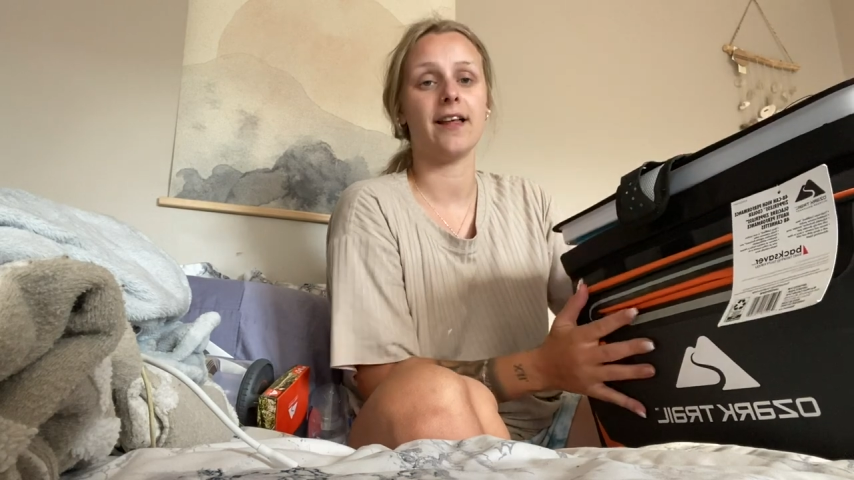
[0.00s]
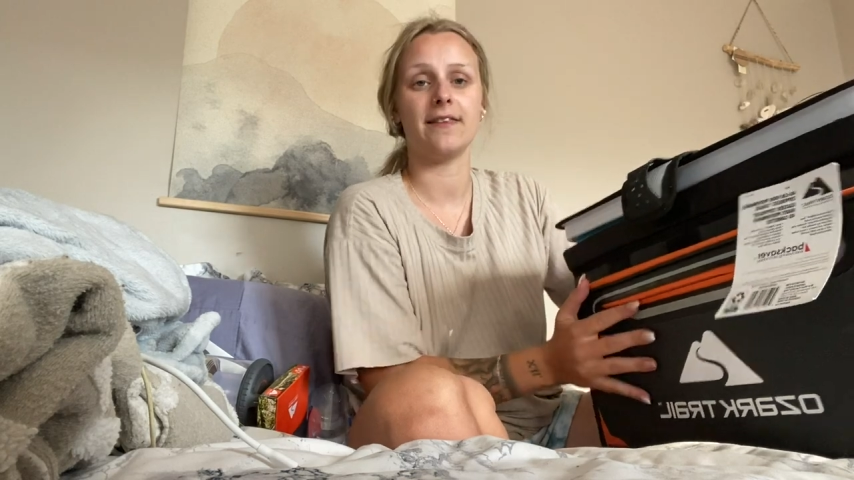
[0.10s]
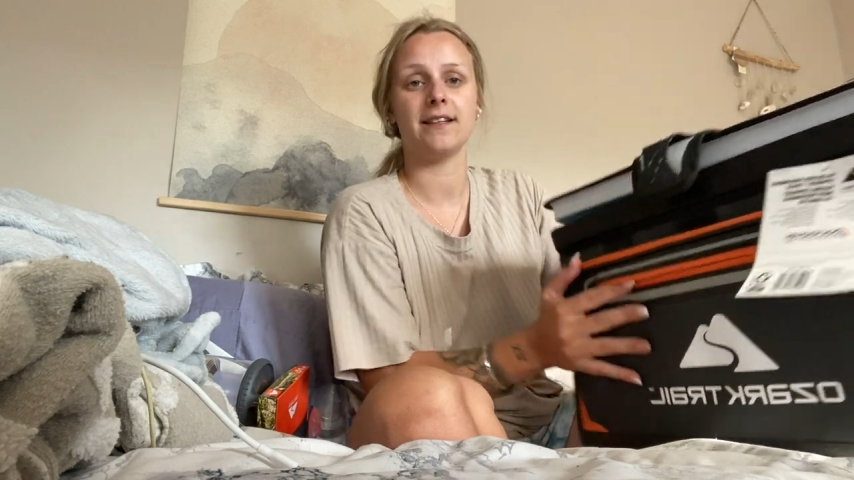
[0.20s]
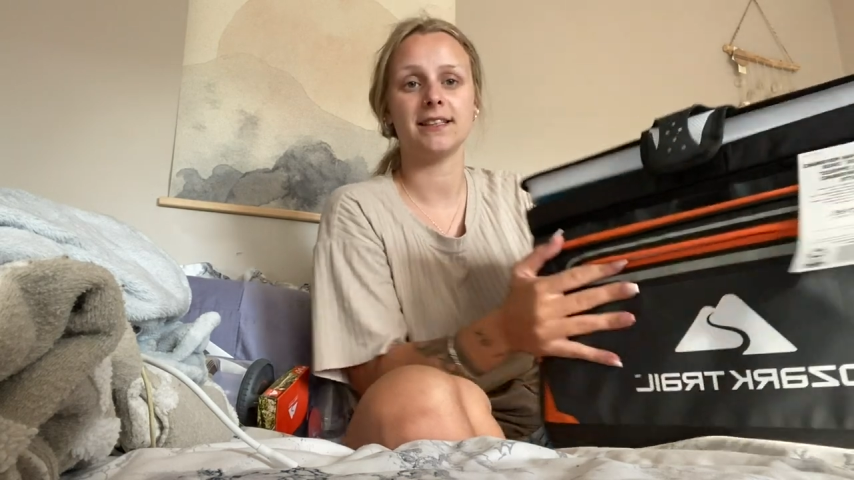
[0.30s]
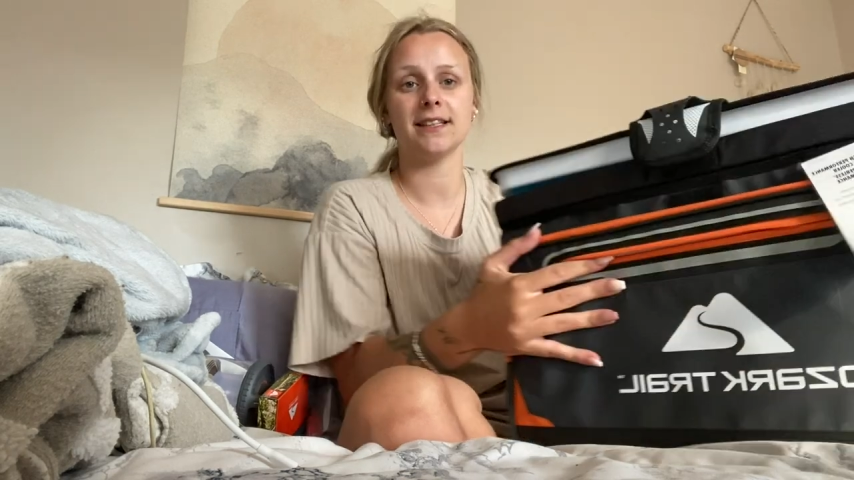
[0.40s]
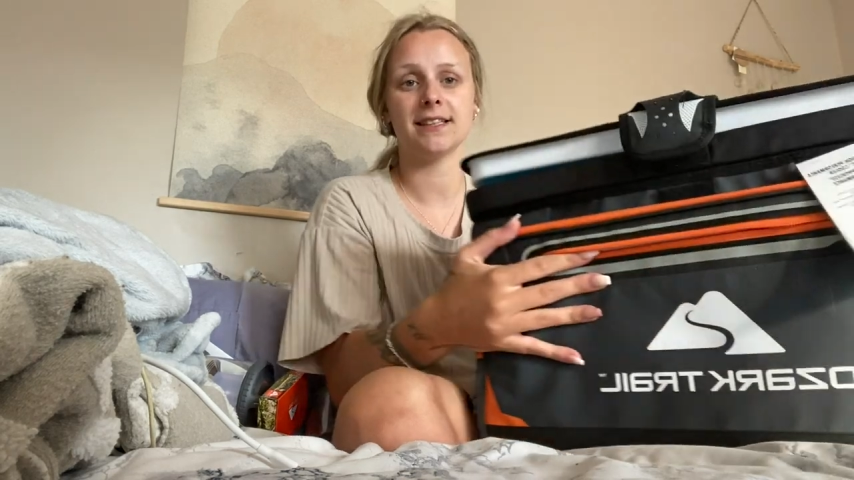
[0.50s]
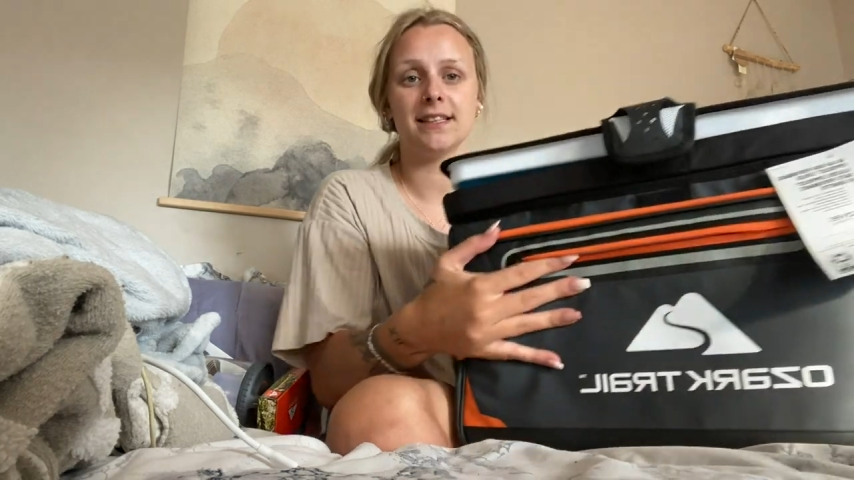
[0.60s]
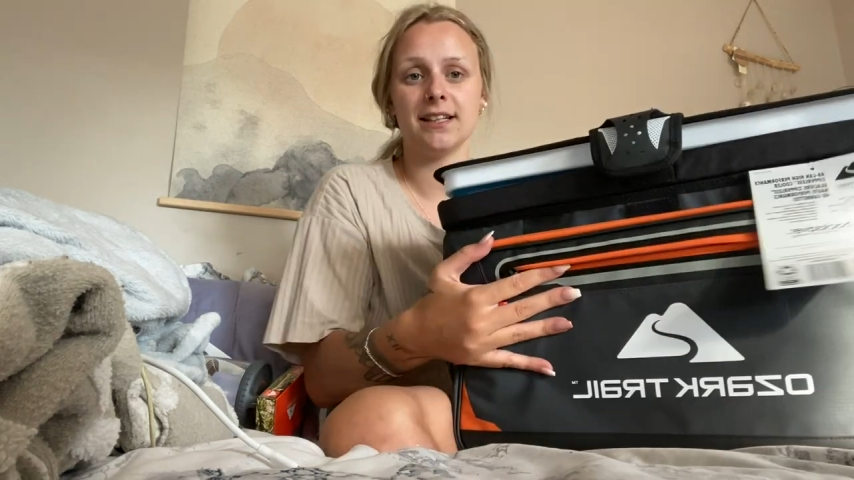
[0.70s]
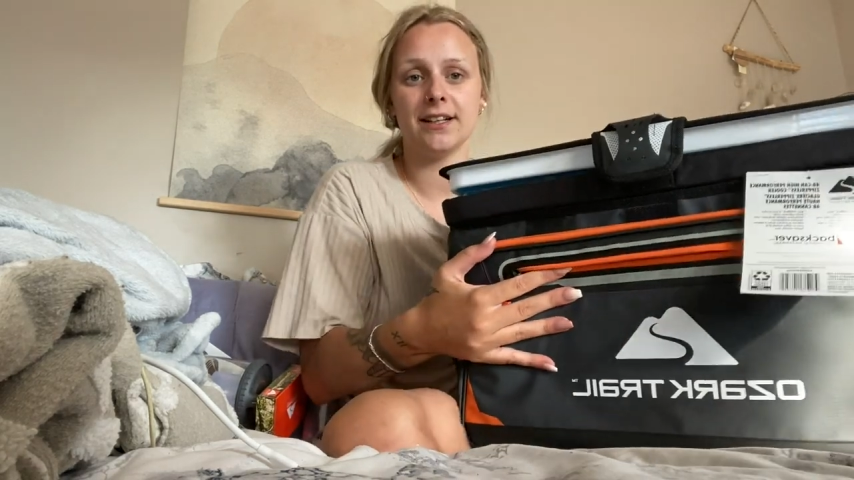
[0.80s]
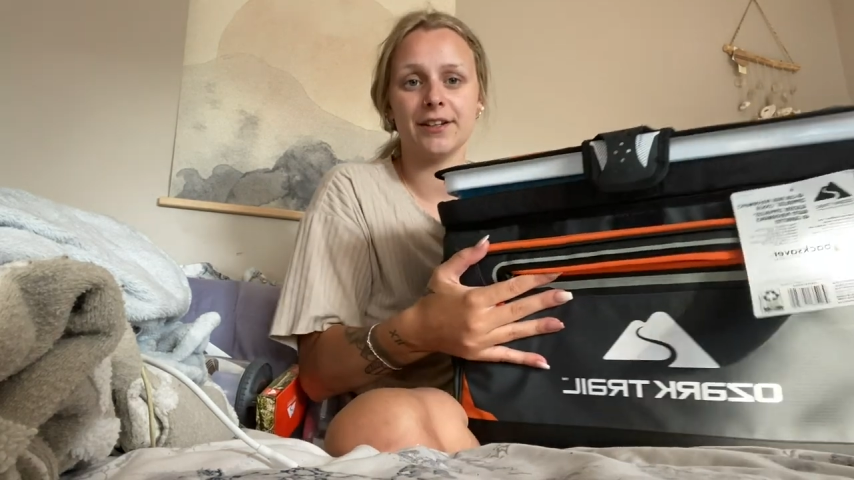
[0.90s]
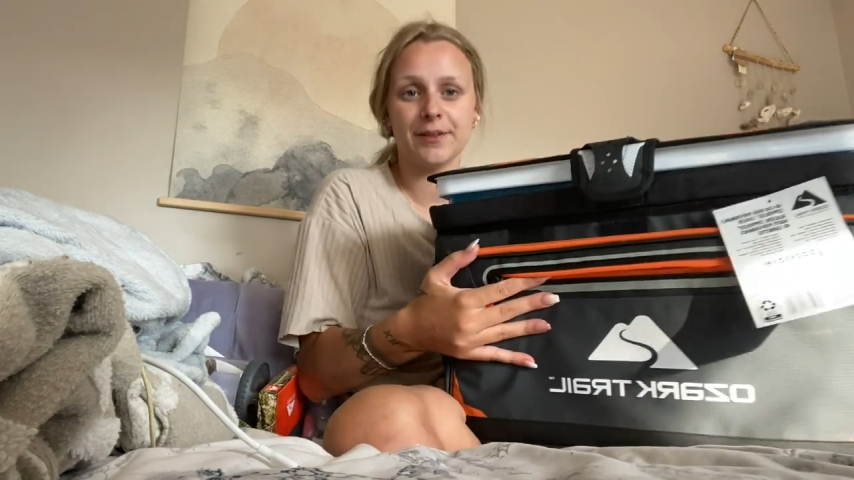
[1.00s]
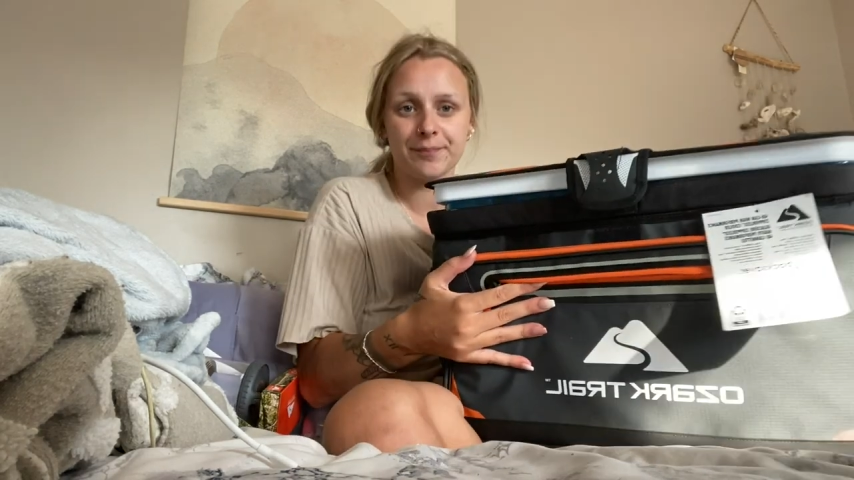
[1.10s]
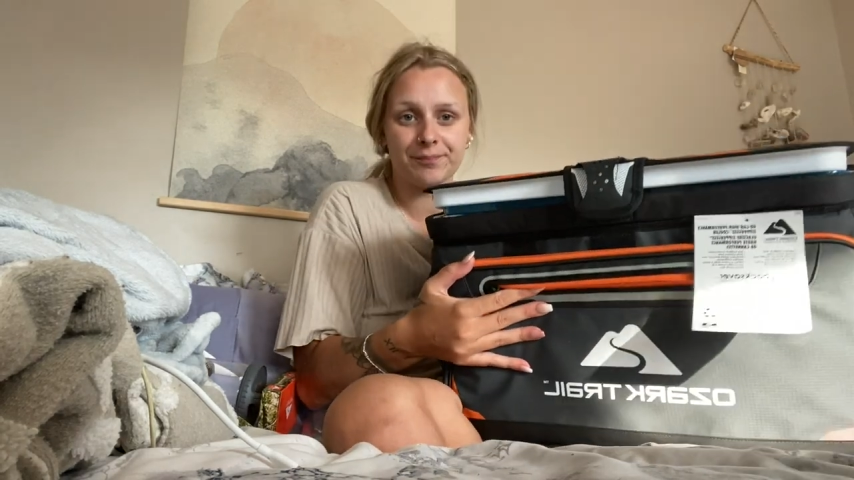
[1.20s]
this is the,